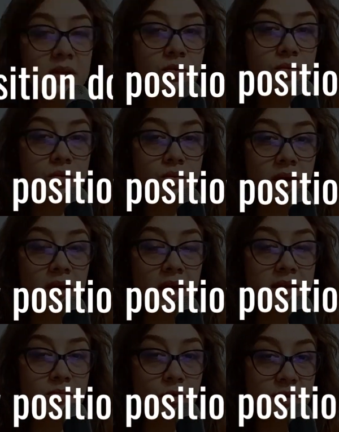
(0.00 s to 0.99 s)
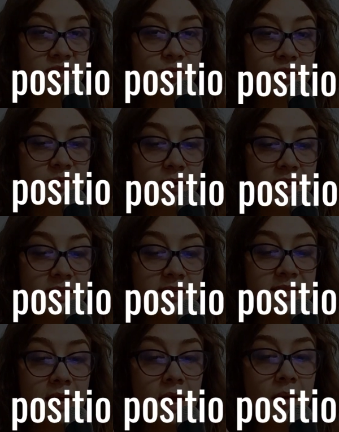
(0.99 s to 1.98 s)
you get more
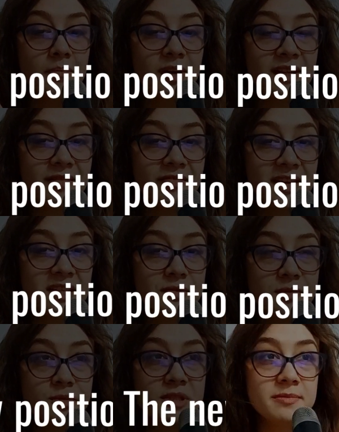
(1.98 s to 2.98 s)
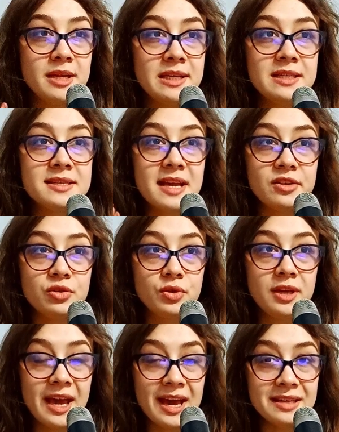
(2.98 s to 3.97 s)
responsibilities, but in fact, the responsibilities that you
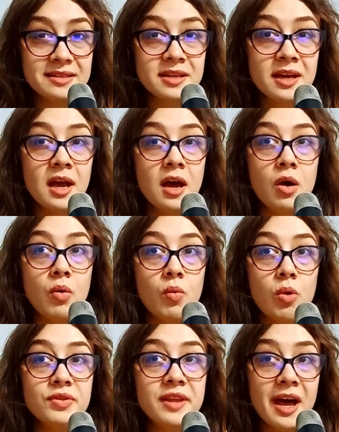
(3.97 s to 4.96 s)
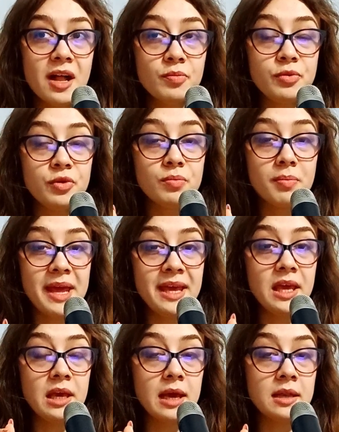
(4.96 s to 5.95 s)
get won't help you
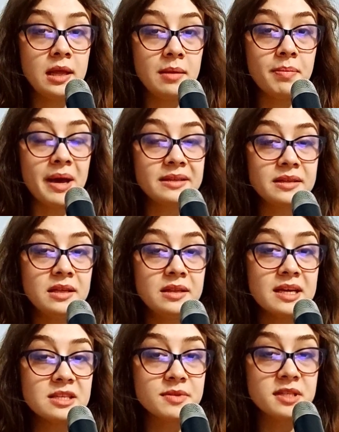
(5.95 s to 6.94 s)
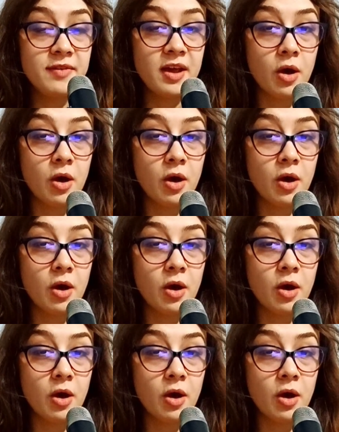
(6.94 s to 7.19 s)
making an impact in that specific